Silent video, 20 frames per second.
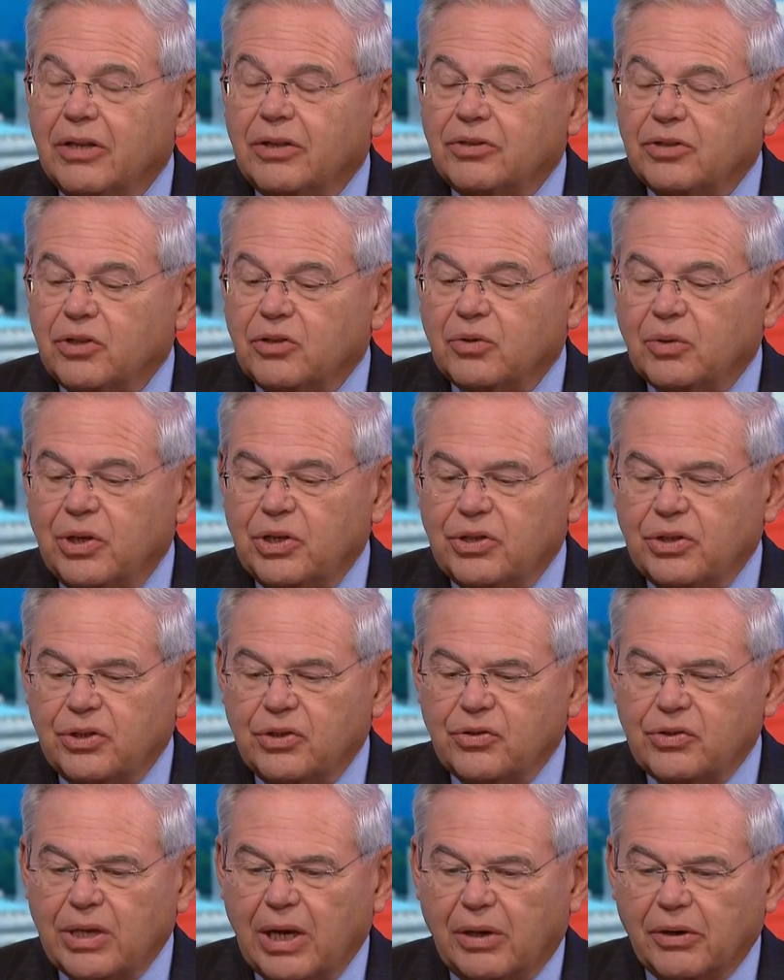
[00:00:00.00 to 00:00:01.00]
the situation
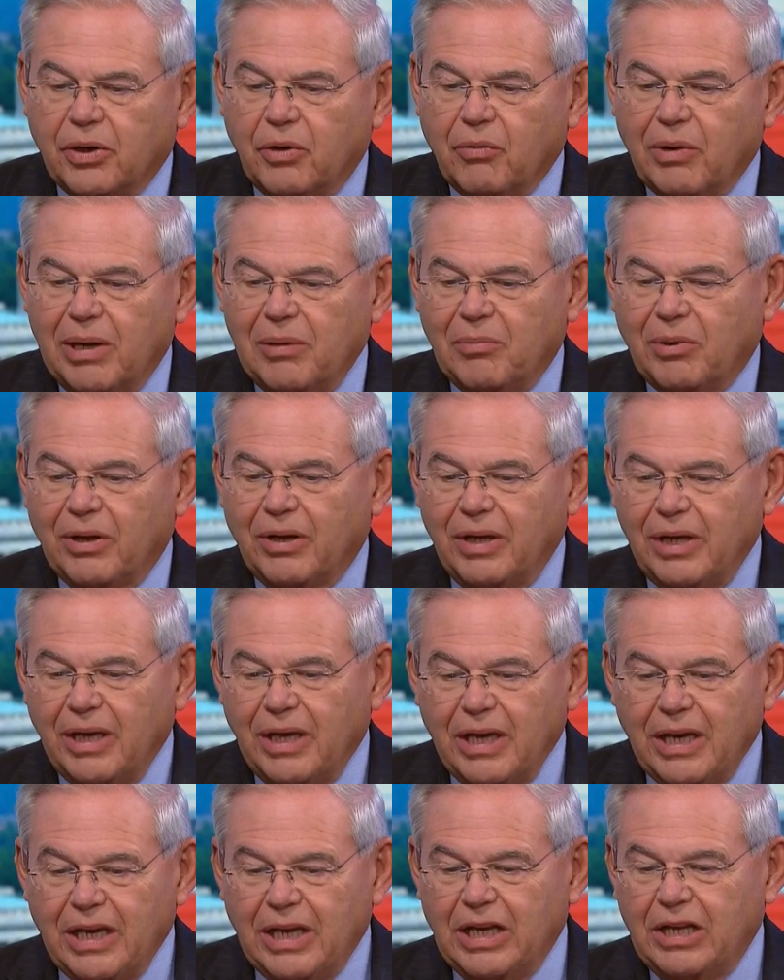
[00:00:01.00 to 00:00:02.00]
in saudi arabia
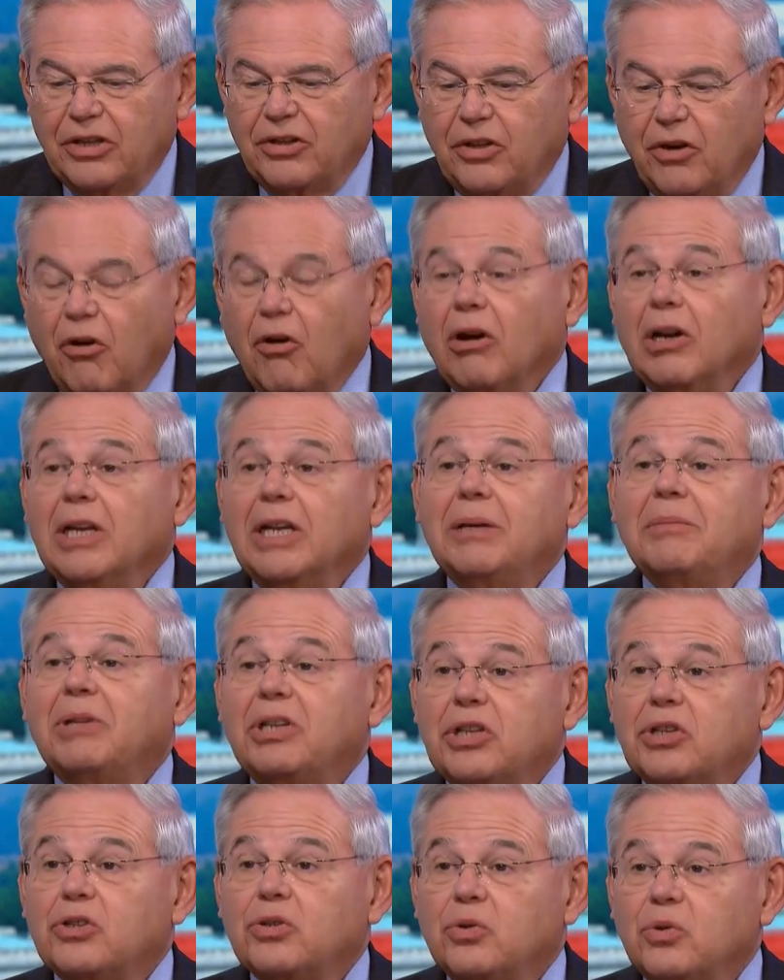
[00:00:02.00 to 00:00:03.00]
it, there are
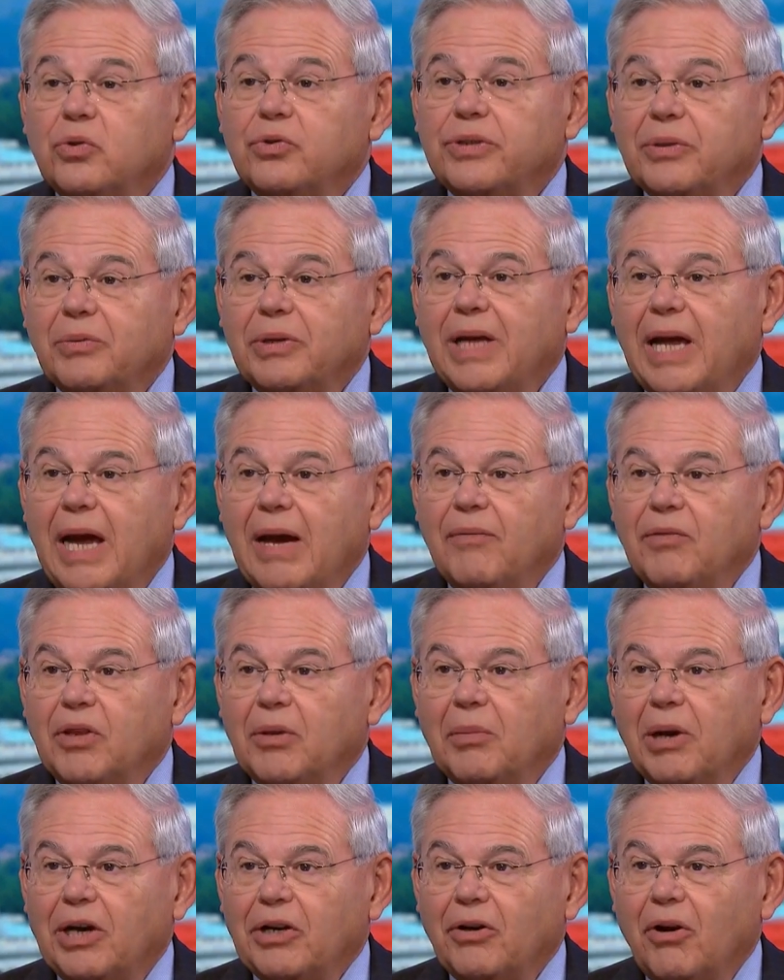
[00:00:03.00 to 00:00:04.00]
limited tools that we have in
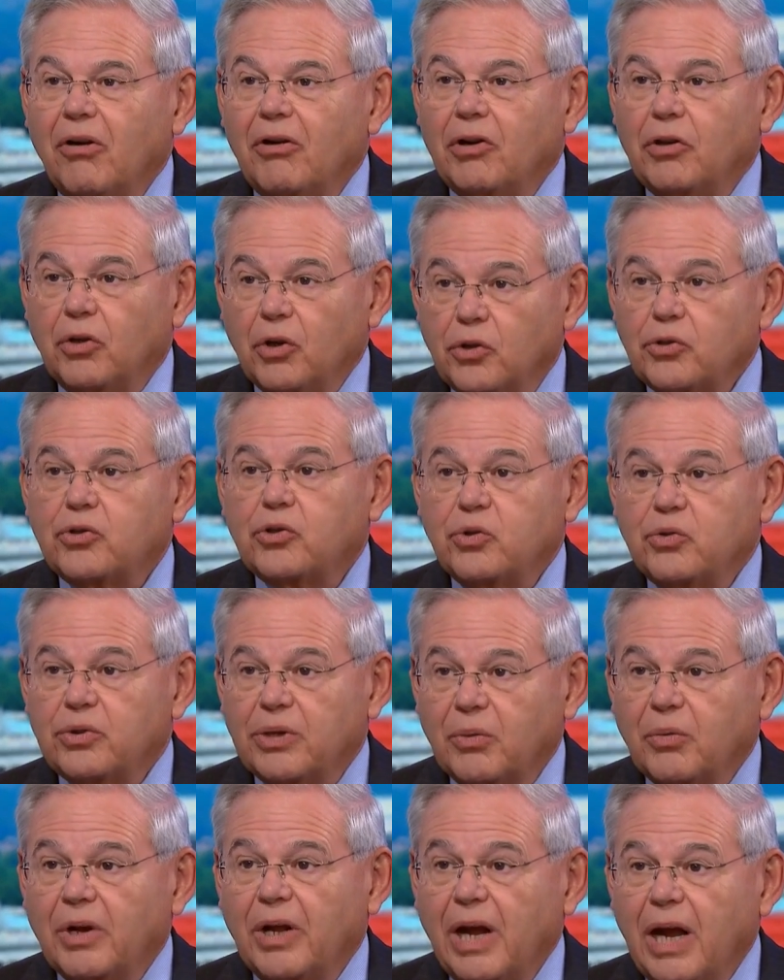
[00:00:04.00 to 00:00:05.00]
the minority those tools
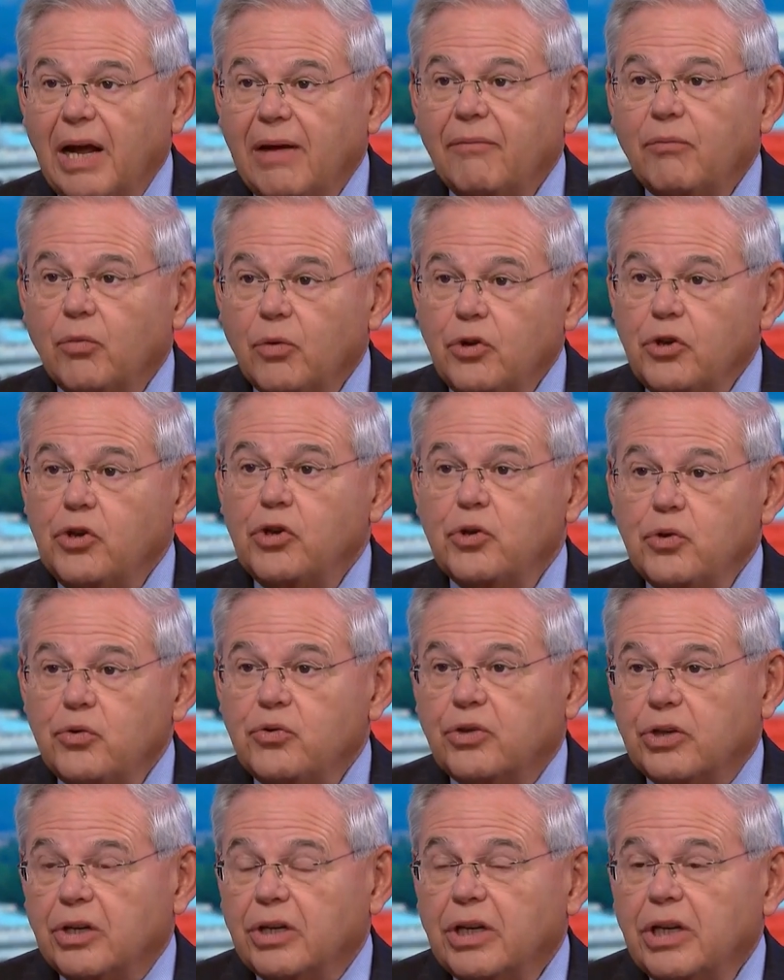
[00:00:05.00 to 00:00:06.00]
that we have we're
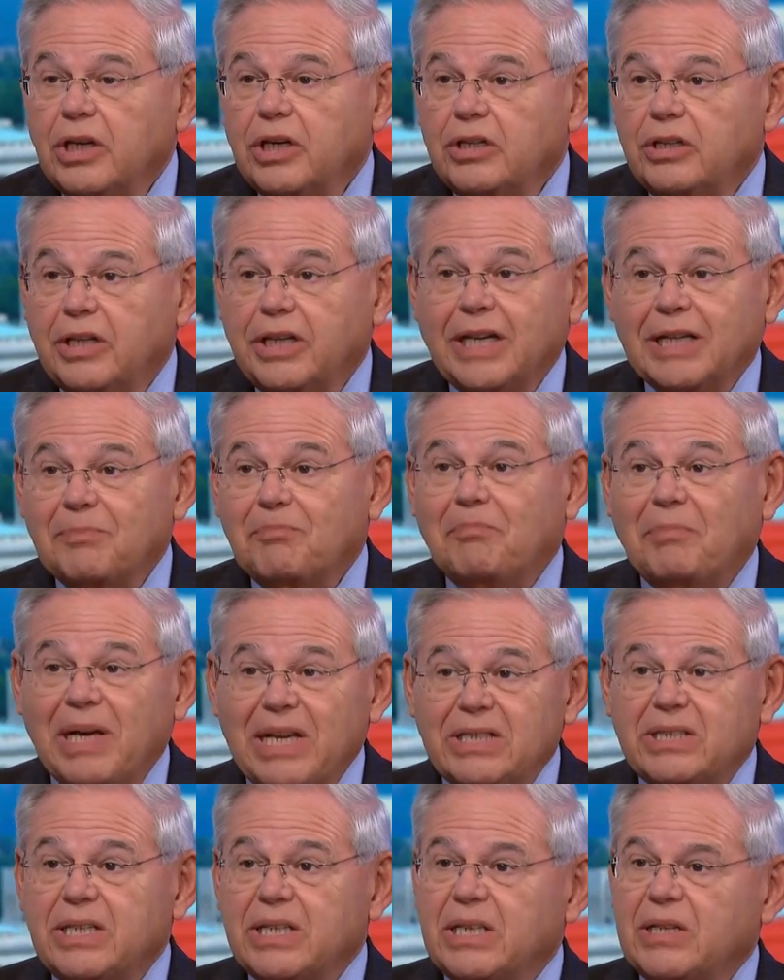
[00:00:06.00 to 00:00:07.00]
using to get
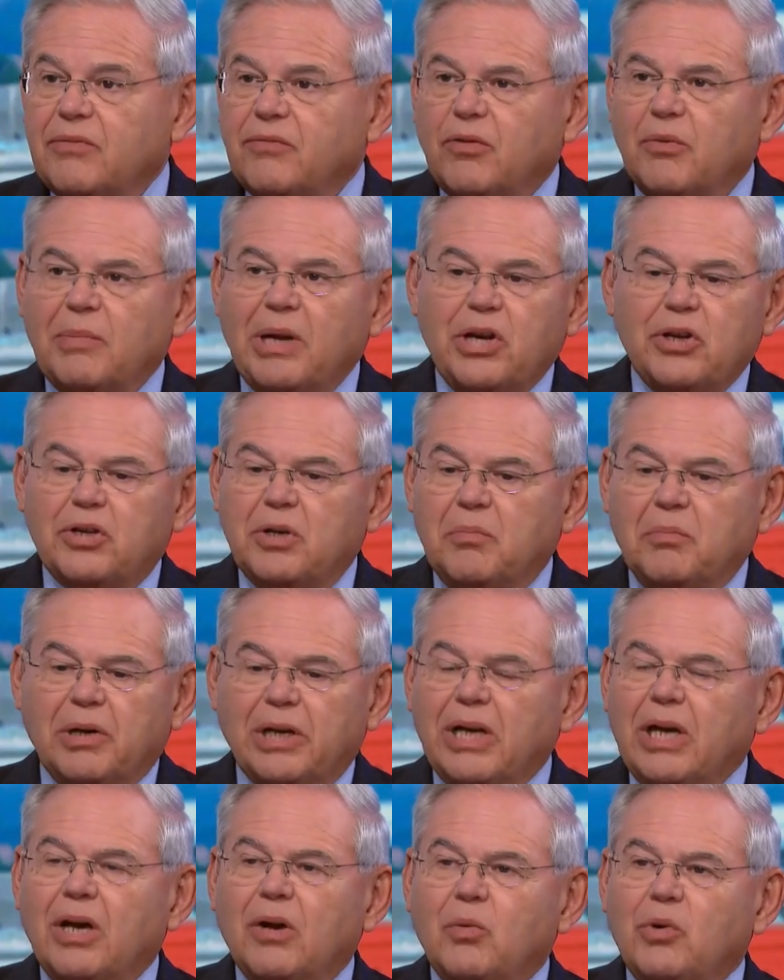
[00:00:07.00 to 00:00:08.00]
basic information
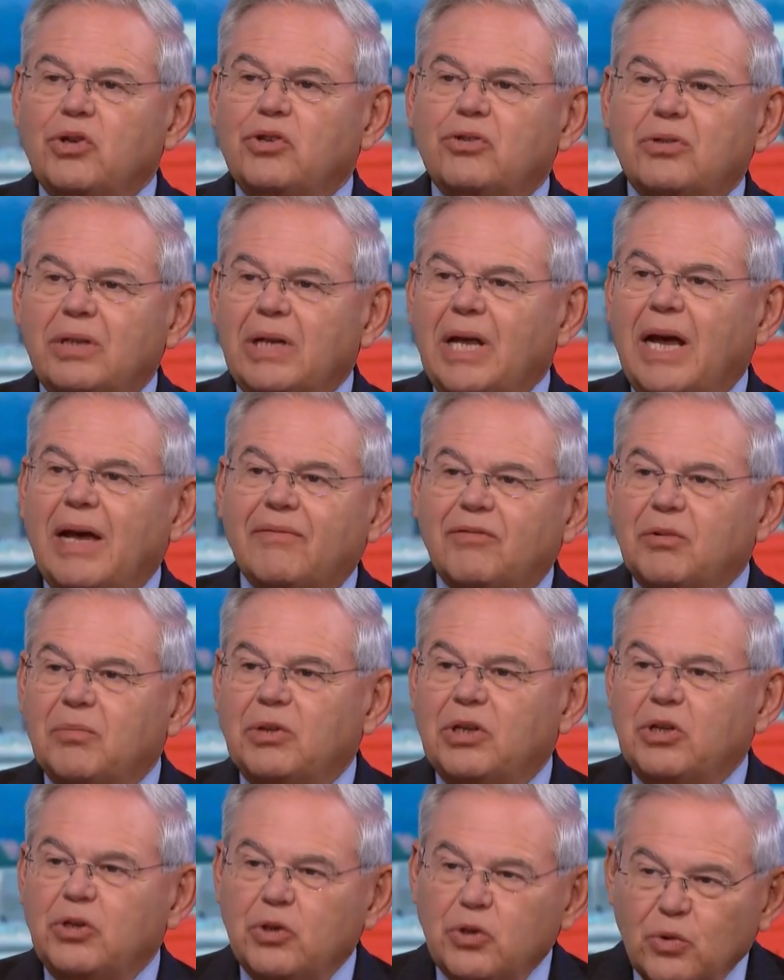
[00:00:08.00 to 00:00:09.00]
but we shouldn't have to
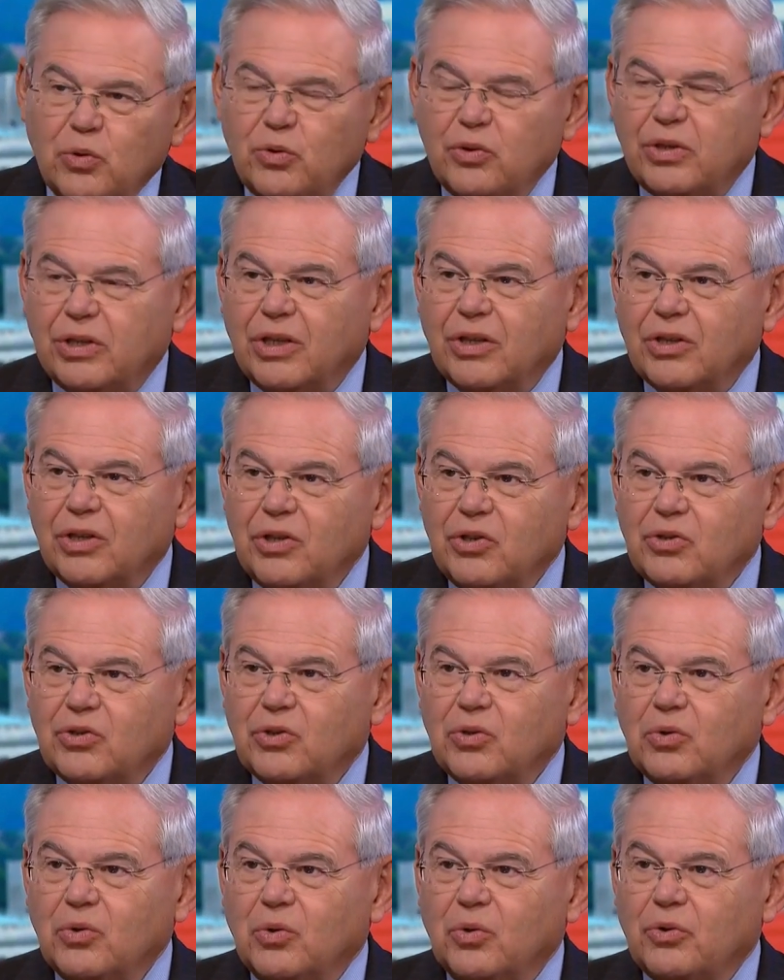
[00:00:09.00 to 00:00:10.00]
be be using these
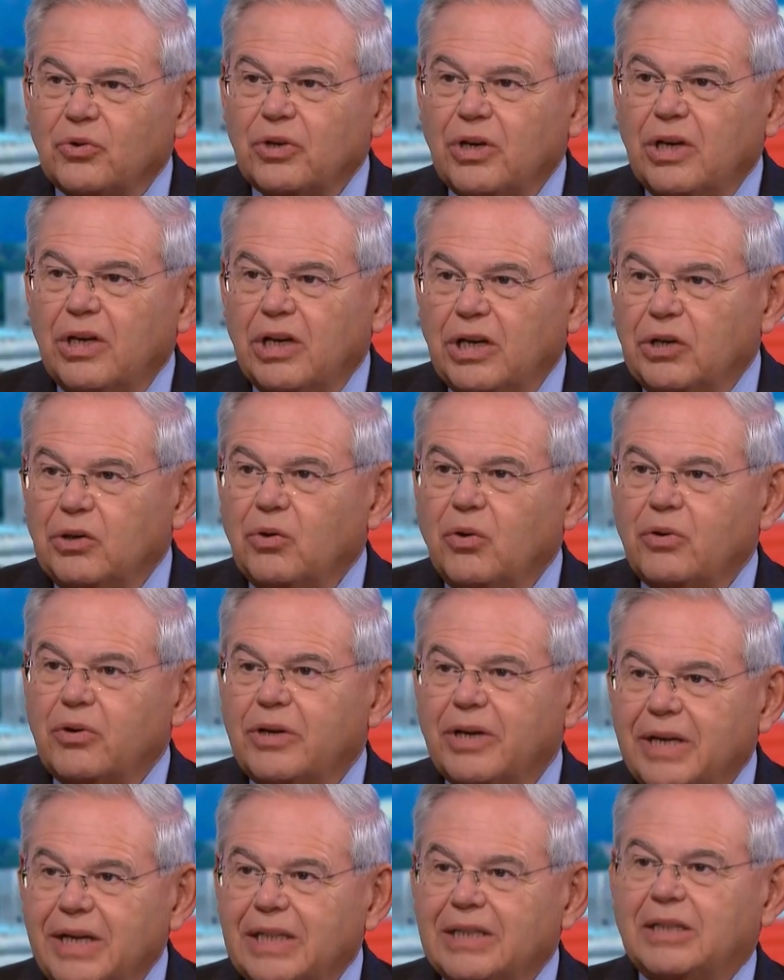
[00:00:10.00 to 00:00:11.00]
tools in order
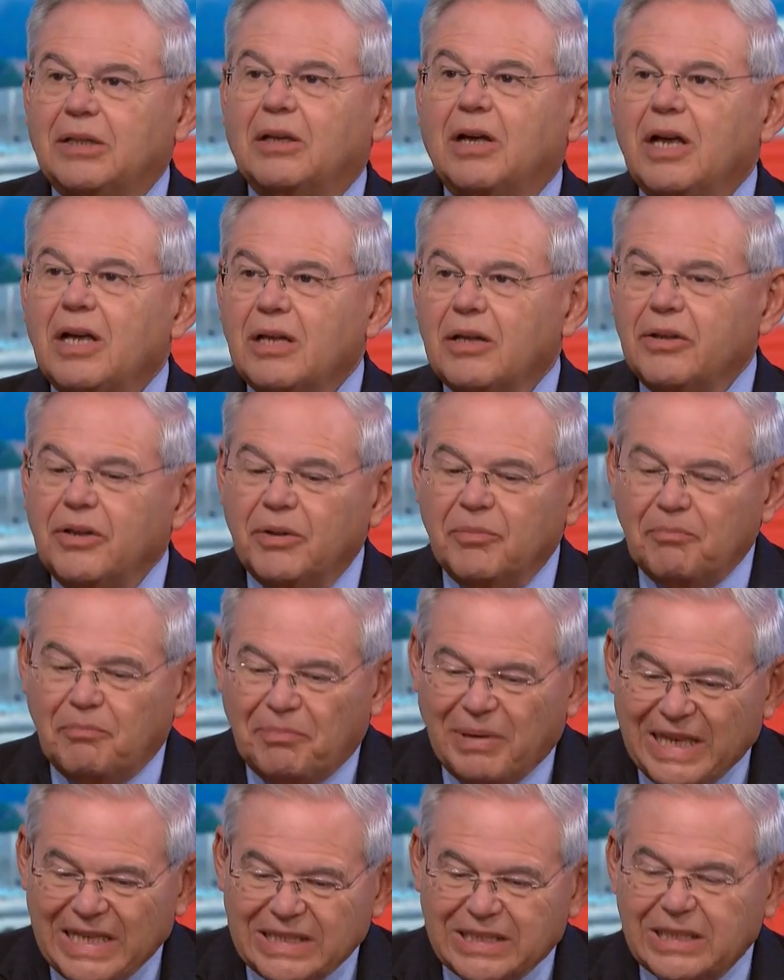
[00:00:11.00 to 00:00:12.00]
to get the, the
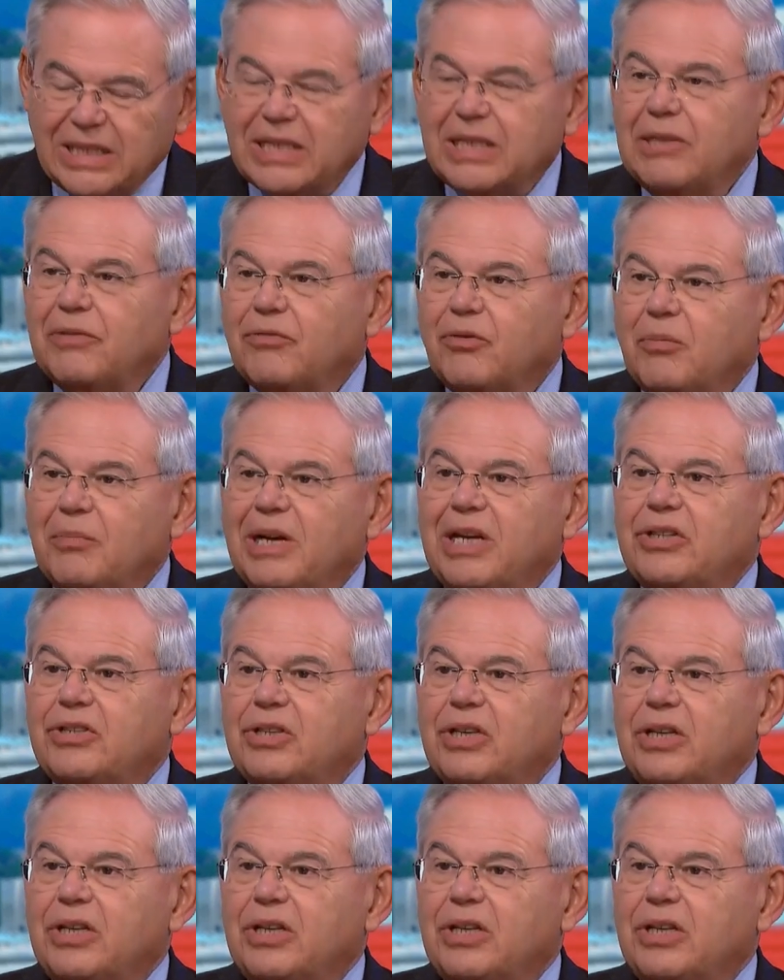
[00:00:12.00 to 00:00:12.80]
basic information